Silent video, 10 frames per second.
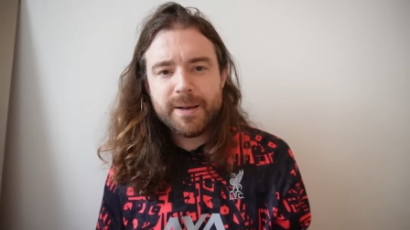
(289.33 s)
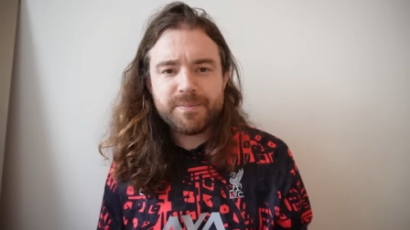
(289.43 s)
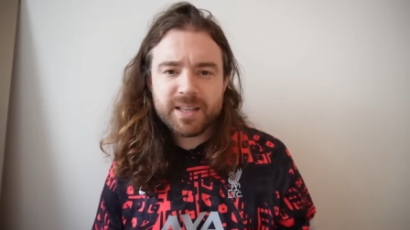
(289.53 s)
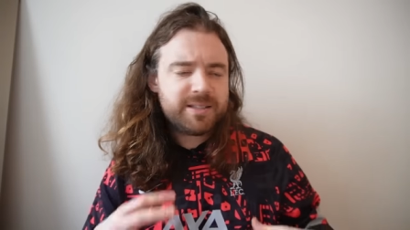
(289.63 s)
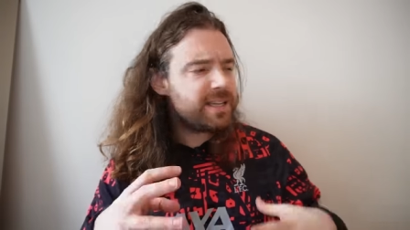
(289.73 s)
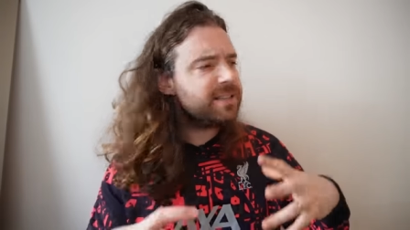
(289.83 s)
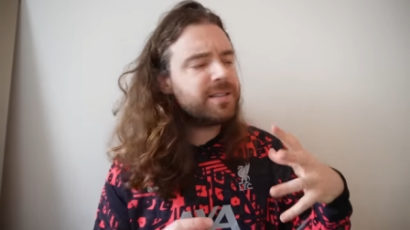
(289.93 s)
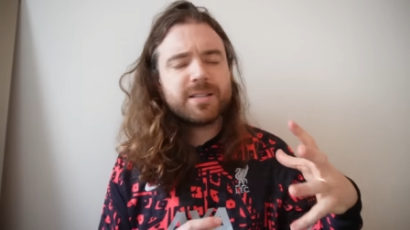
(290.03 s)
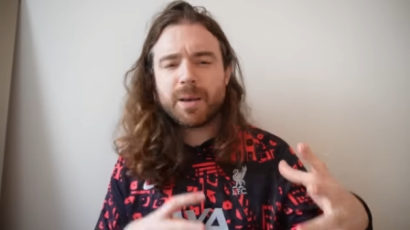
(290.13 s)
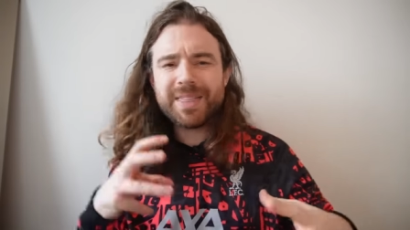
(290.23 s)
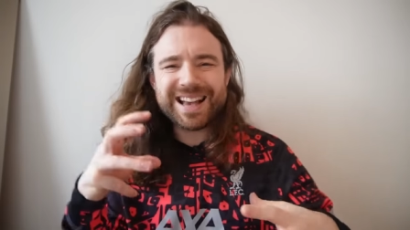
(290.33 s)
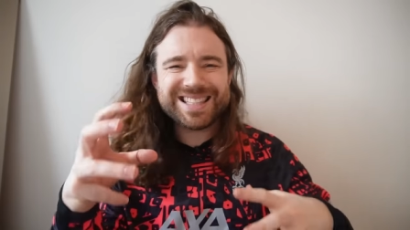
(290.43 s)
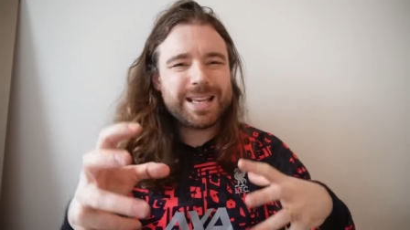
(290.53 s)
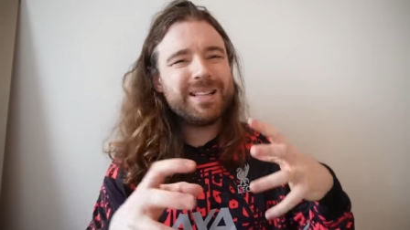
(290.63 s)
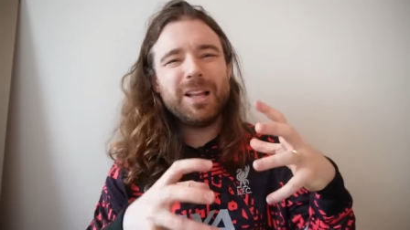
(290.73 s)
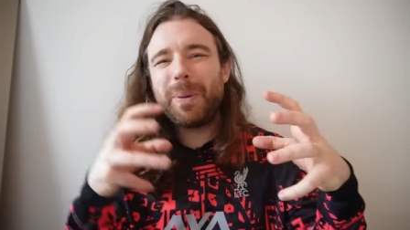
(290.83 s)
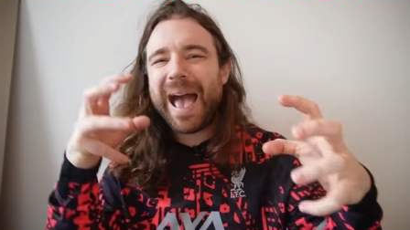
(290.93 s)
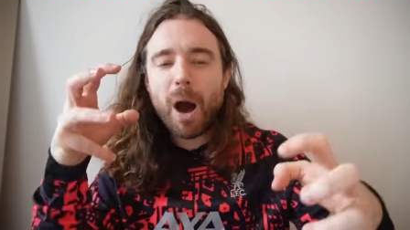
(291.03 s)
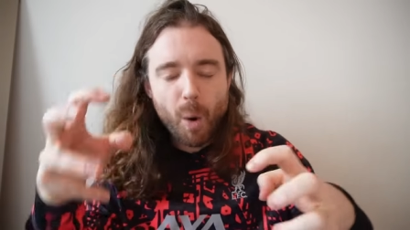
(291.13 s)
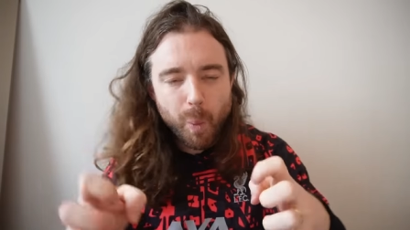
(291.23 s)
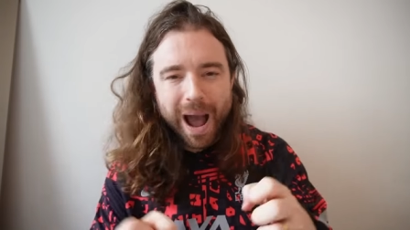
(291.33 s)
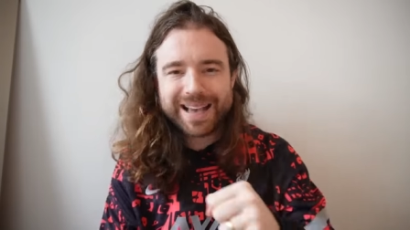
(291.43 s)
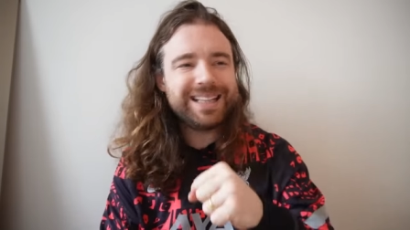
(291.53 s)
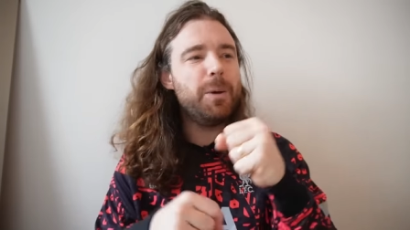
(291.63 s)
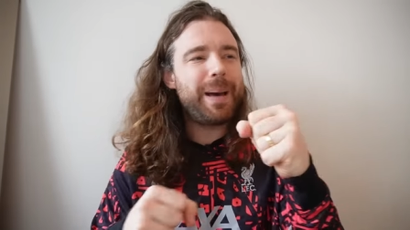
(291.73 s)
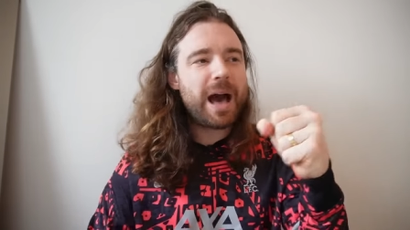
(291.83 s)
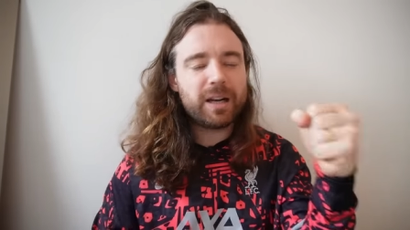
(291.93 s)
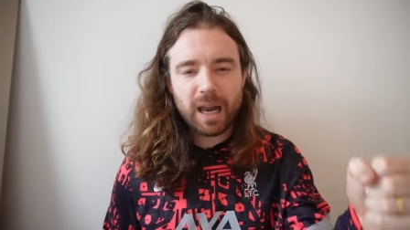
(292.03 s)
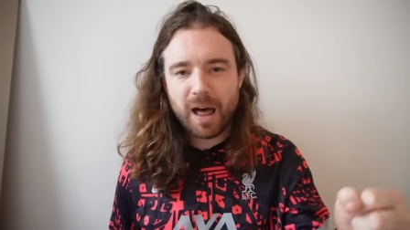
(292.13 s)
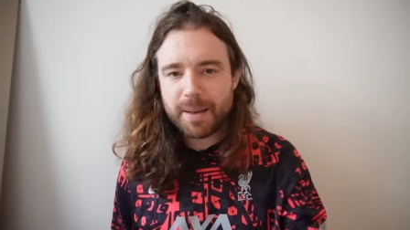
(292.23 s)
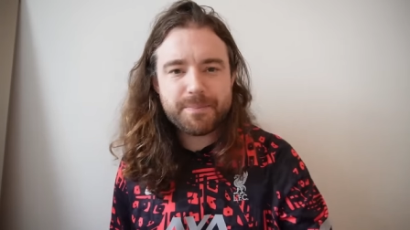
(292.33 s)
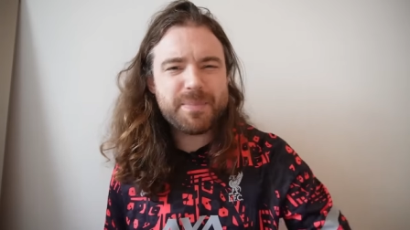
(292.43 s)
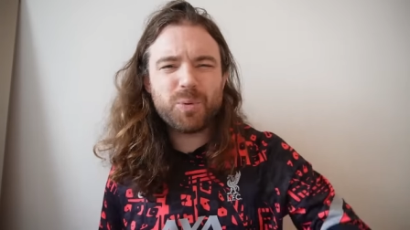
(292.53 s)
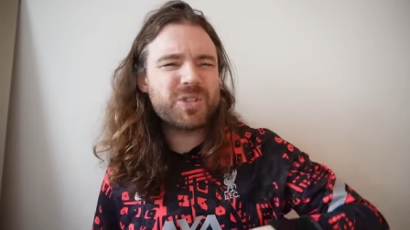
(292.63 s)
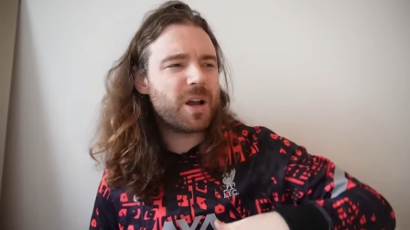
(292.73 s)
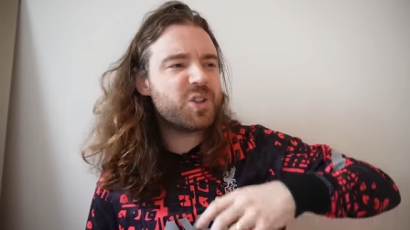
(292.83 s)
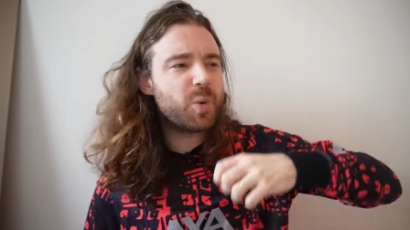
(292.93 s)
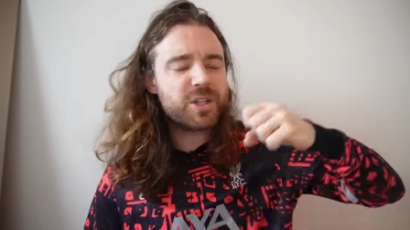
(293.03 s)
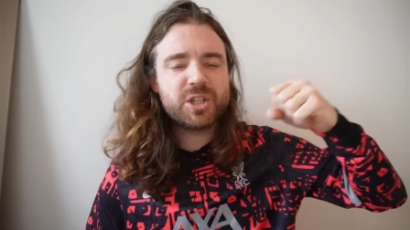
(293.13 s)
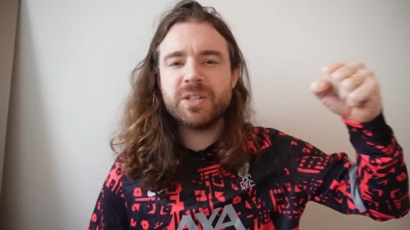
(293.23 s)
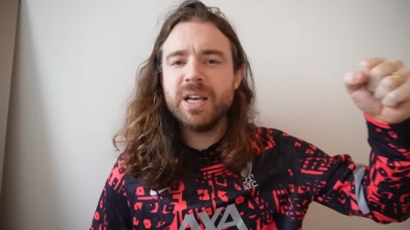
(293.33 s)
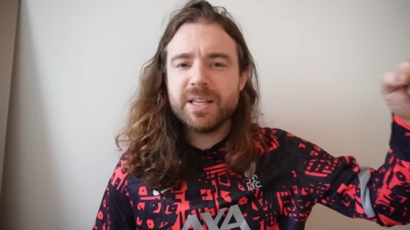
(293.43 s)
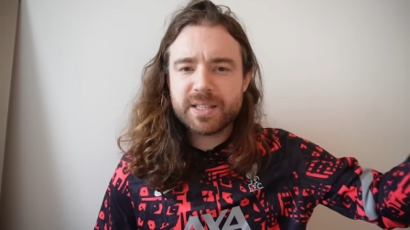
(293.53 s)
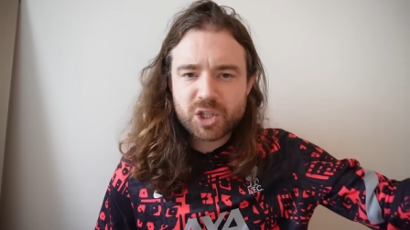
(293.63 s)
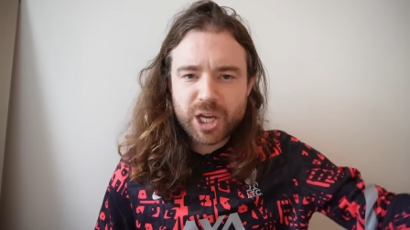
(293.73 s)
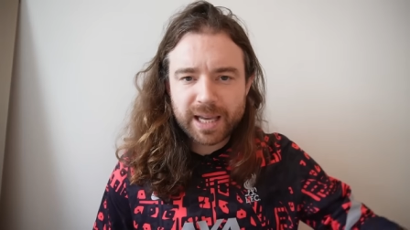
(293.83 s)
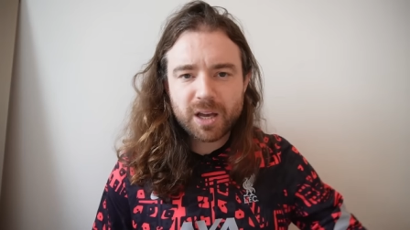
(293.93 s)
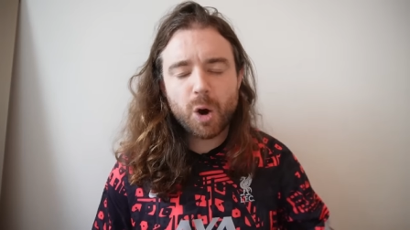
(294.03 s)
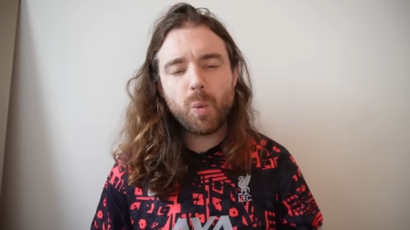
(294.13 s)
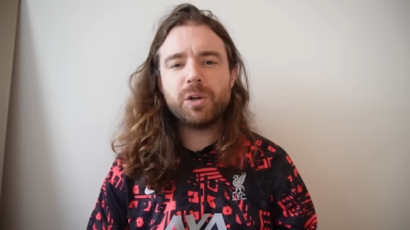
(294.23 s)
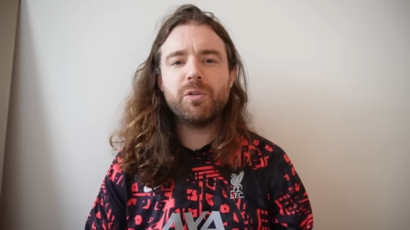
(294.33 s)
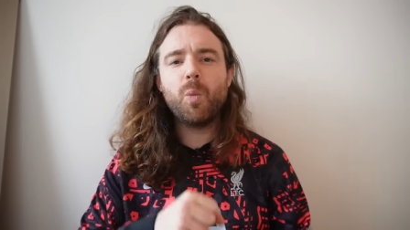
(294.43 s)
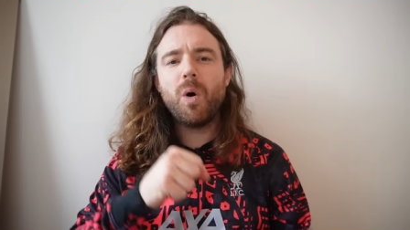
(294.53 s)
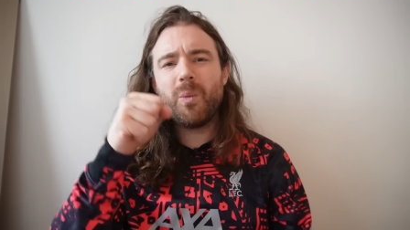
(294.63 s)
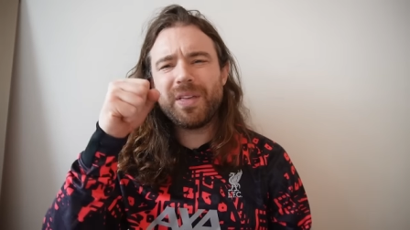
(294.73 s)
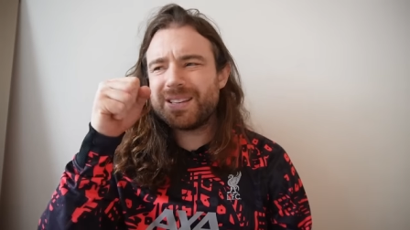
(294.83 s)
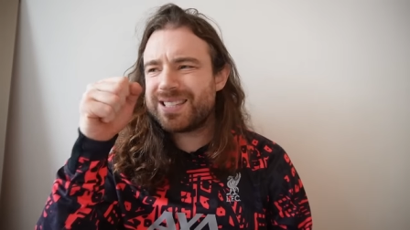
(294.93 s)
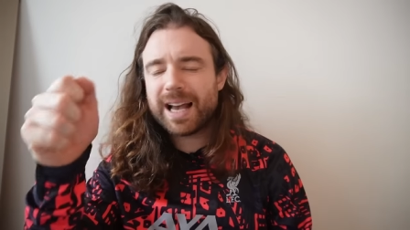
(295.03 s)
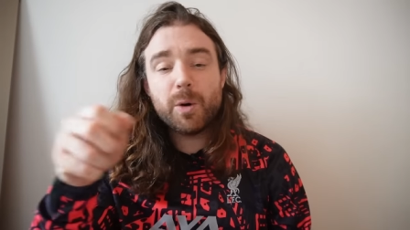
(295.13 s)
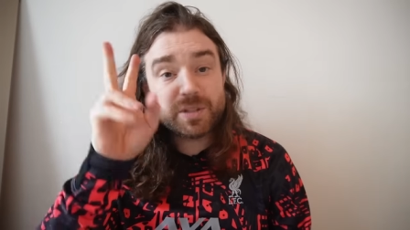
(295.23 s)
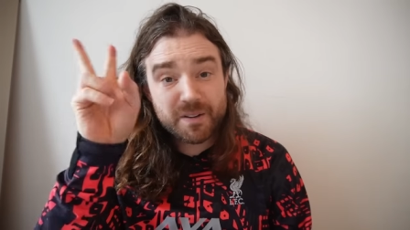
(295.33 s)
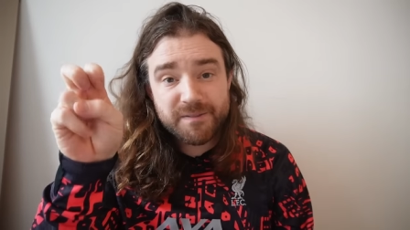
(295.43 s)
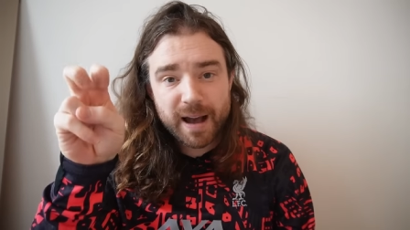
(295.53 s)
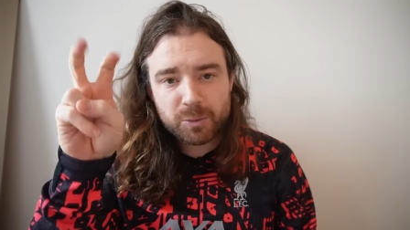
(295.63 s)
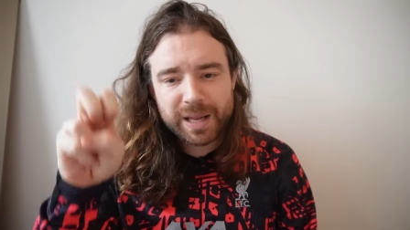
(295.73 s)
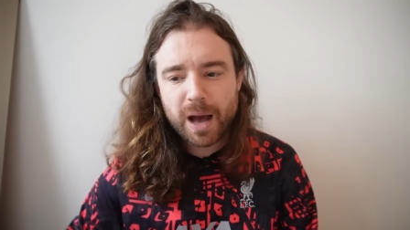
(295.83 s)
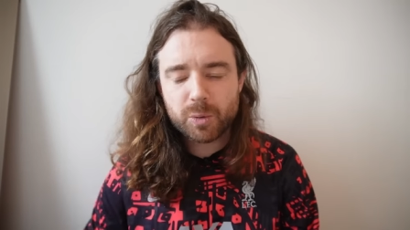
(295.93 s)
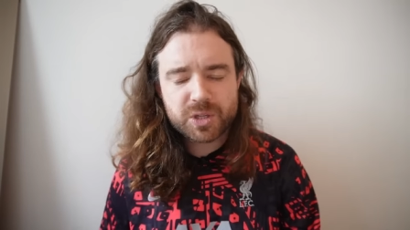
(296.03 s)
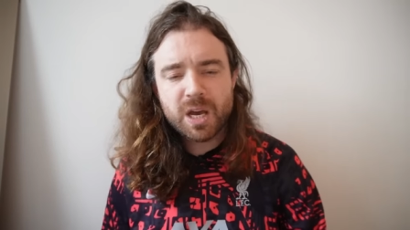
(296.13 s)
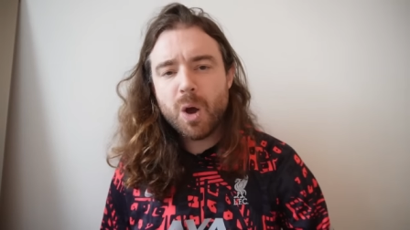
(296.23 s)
This season, some of that seemed a little bit out of whack, a little bit out of line. People started to question Zinchenko, wondering what, whether Saka was found out,